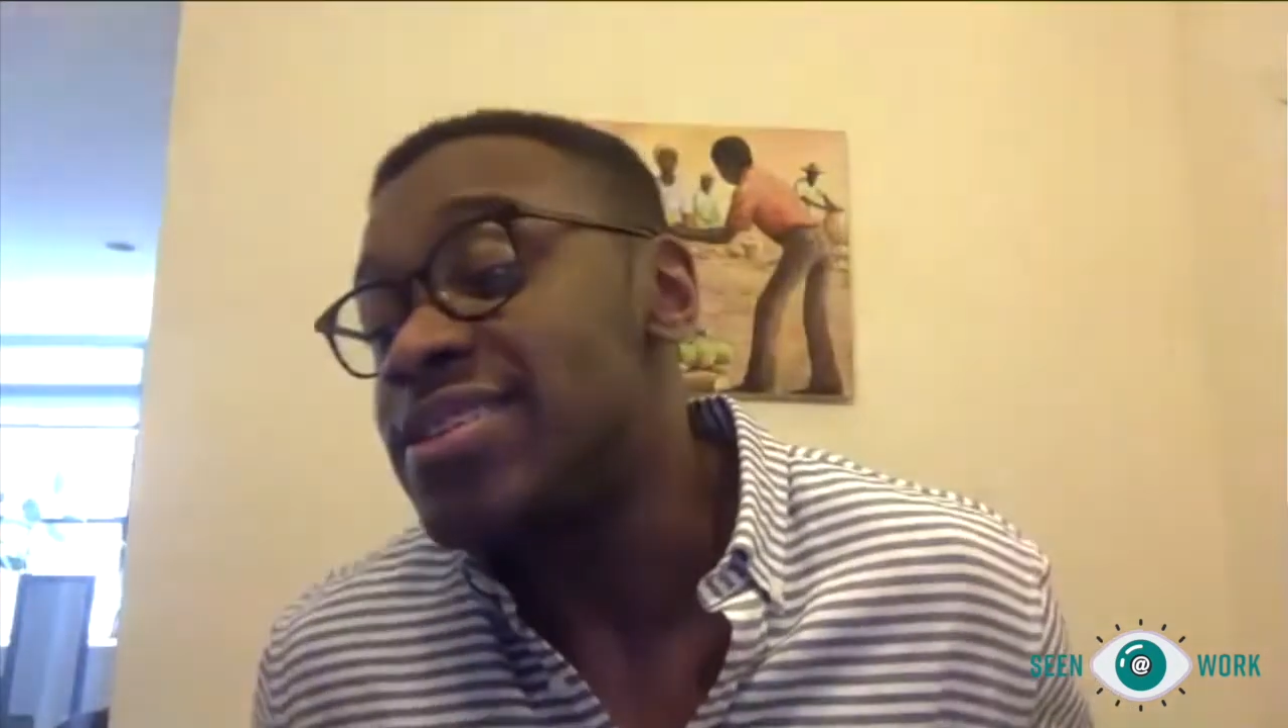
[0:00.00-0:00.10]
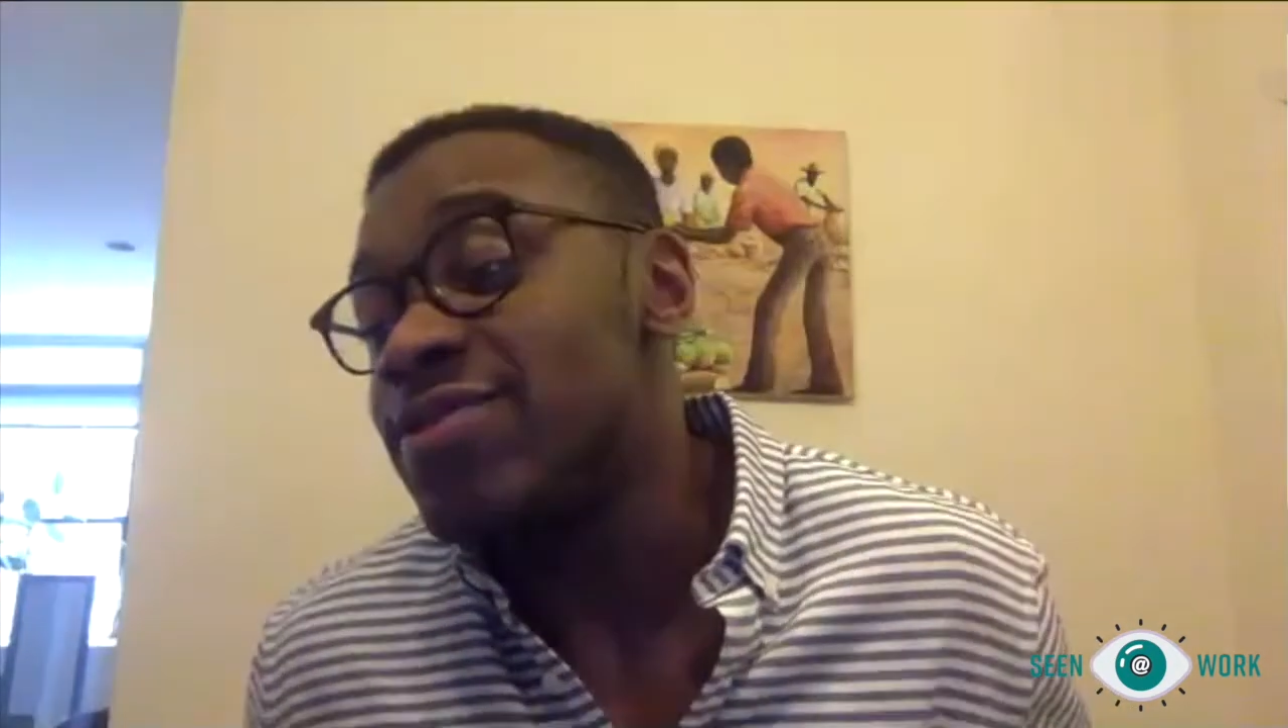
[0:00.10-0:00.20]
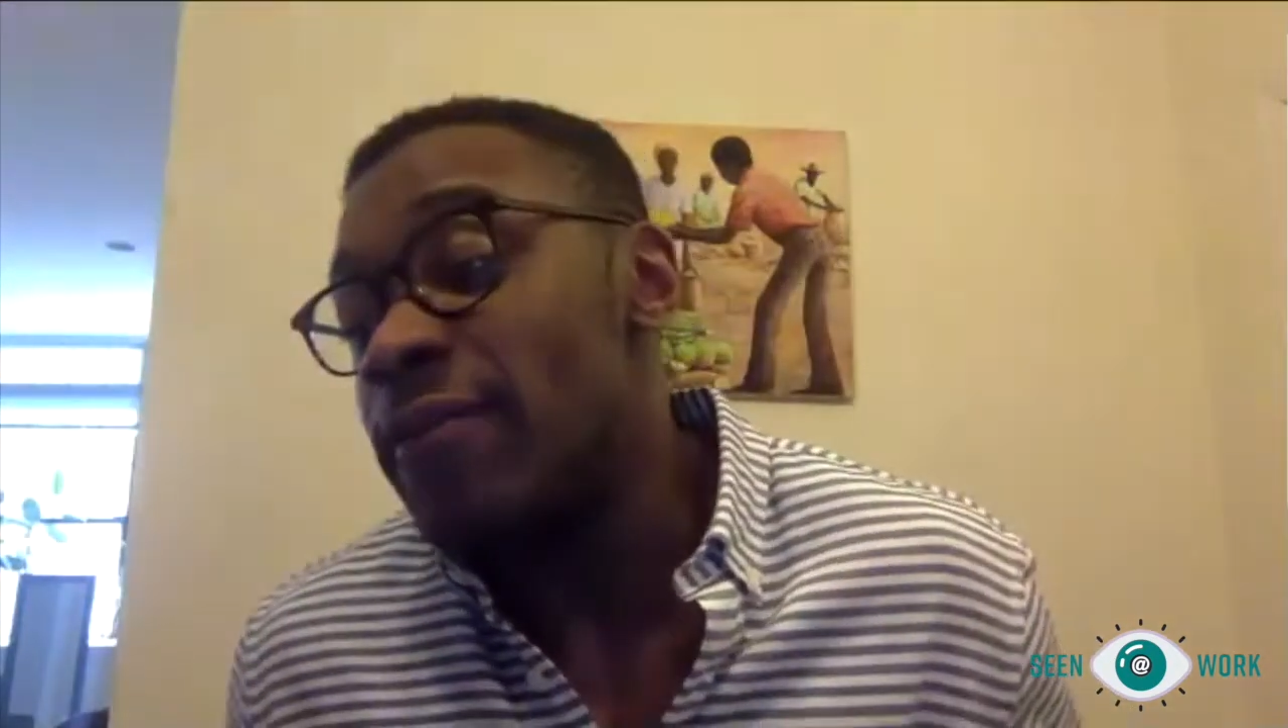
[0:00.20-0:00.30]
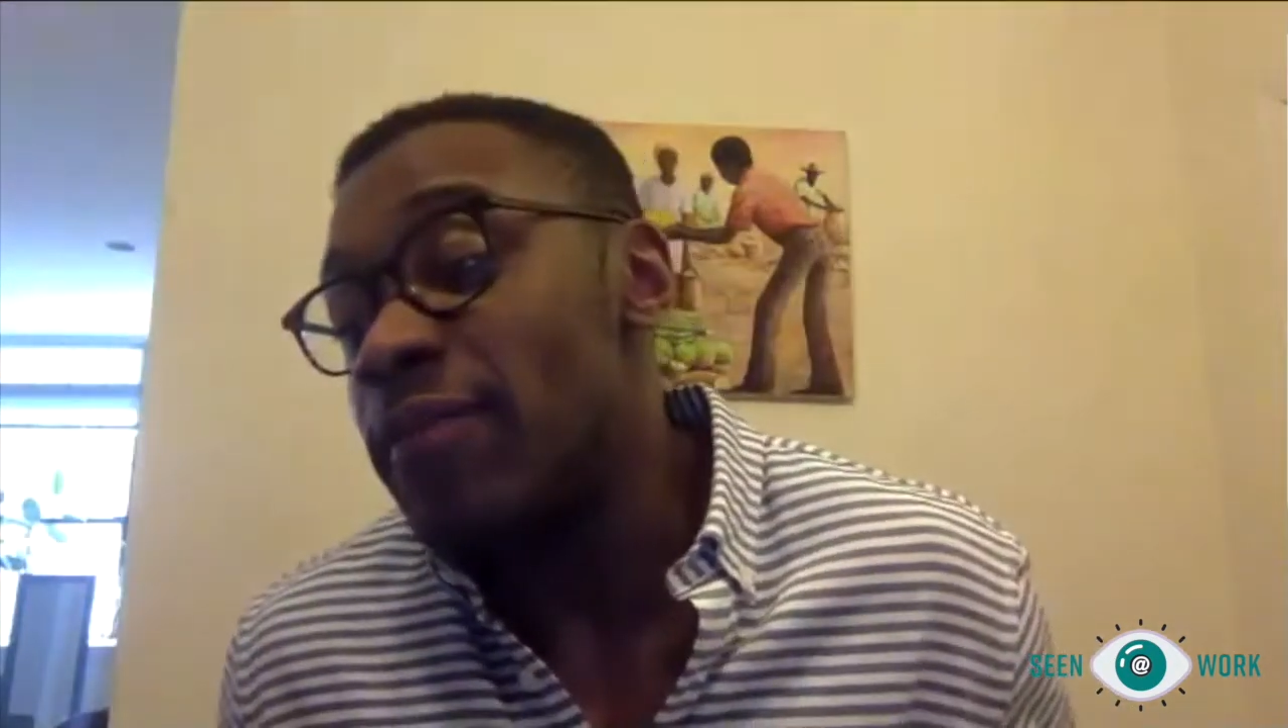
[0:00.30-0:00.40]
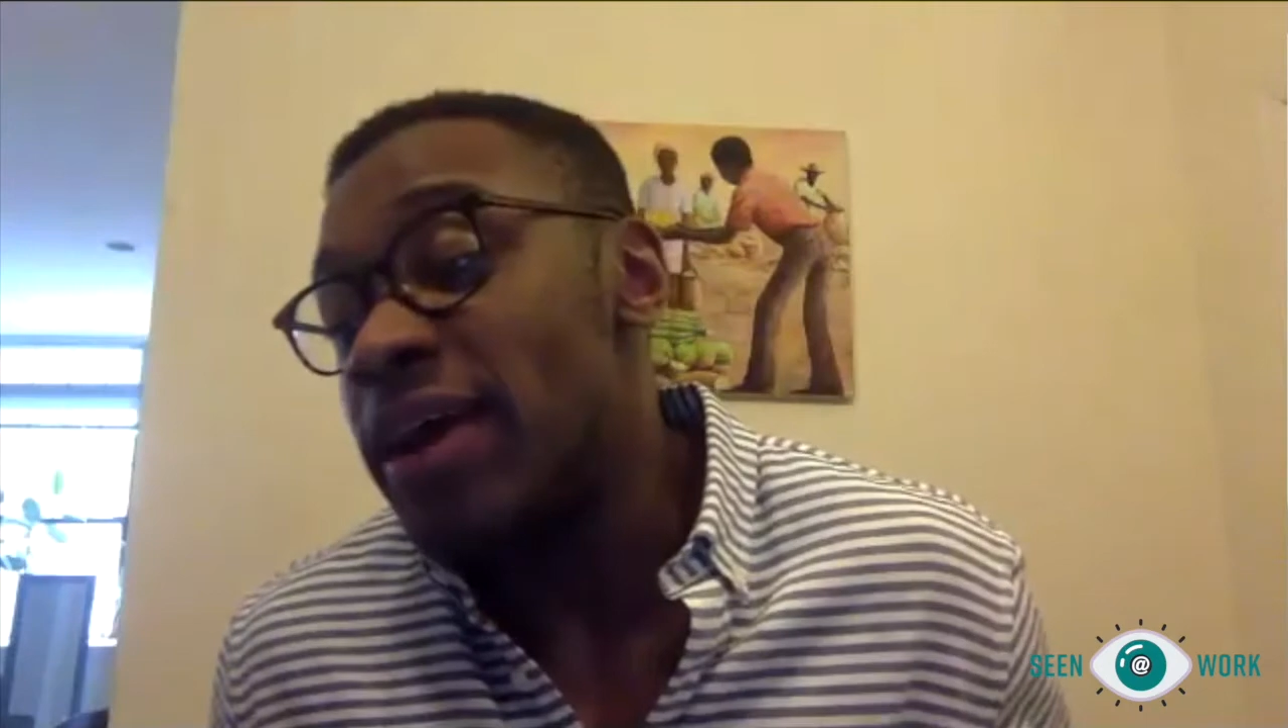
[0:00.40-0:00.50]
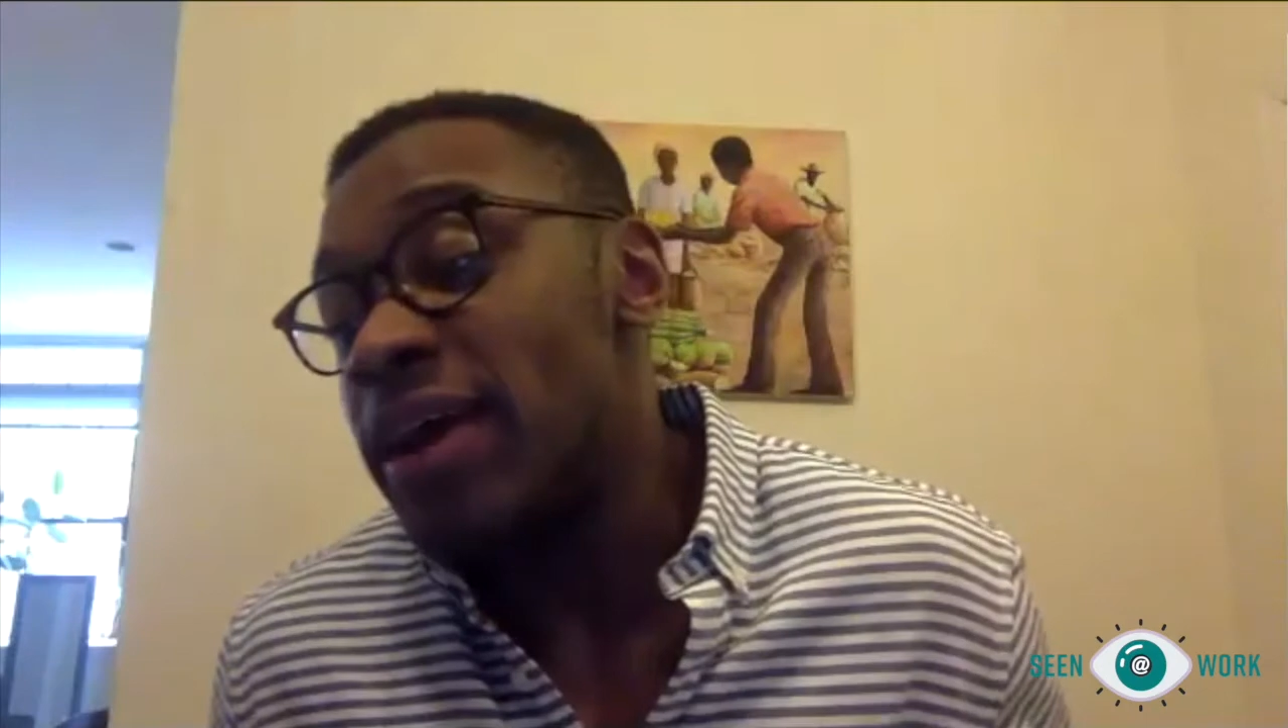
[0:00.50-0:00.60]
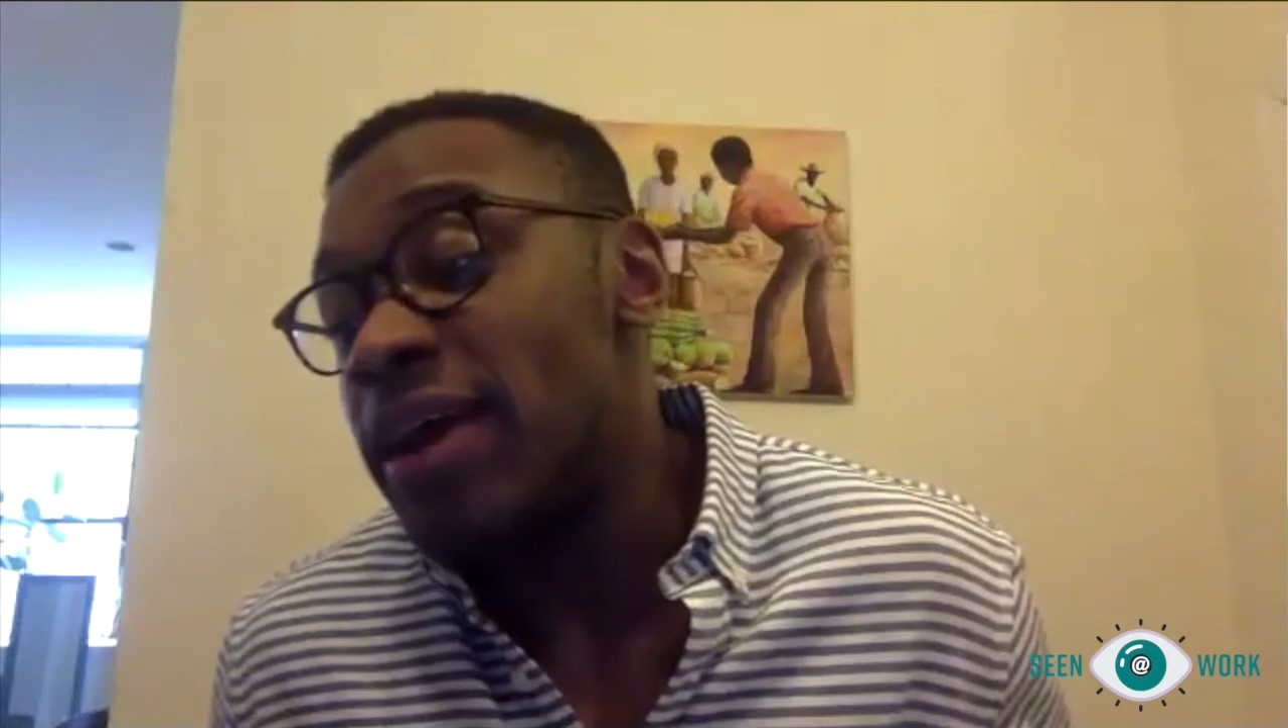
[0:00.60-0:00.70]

the right mindset.